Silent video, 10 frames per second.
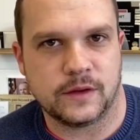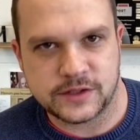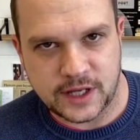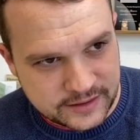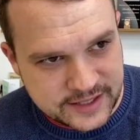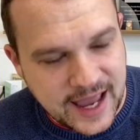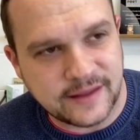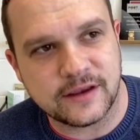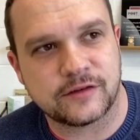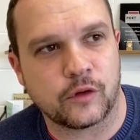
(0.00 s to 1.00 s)
So take
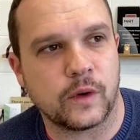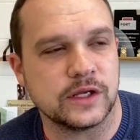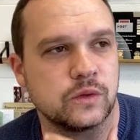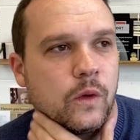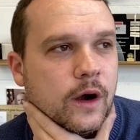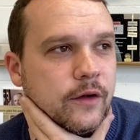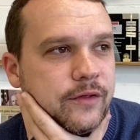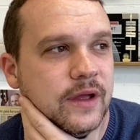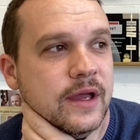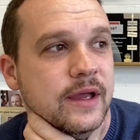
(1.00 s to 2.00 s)
this for what it's worth,
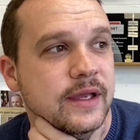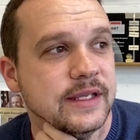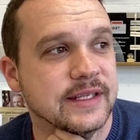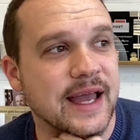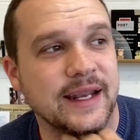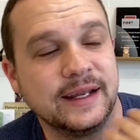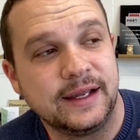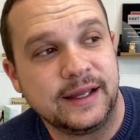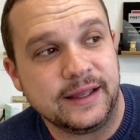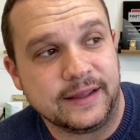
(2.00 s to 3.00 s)
is that
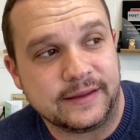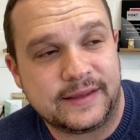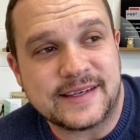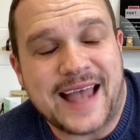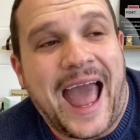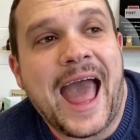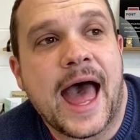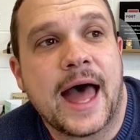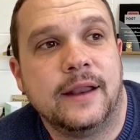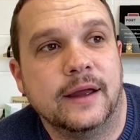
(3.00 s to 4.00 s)
this
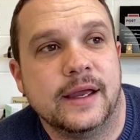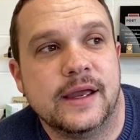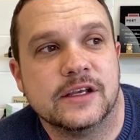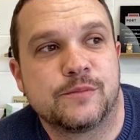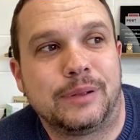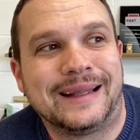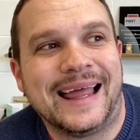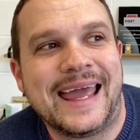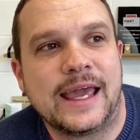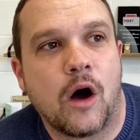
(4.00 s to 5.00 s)
ad is
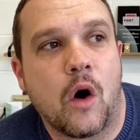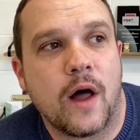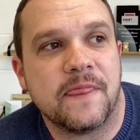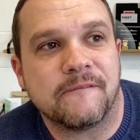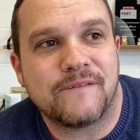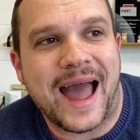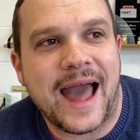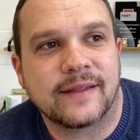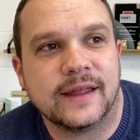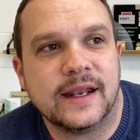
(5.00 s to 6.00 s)
playing on the
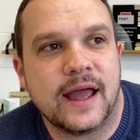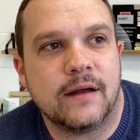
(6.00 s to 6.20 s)
fact that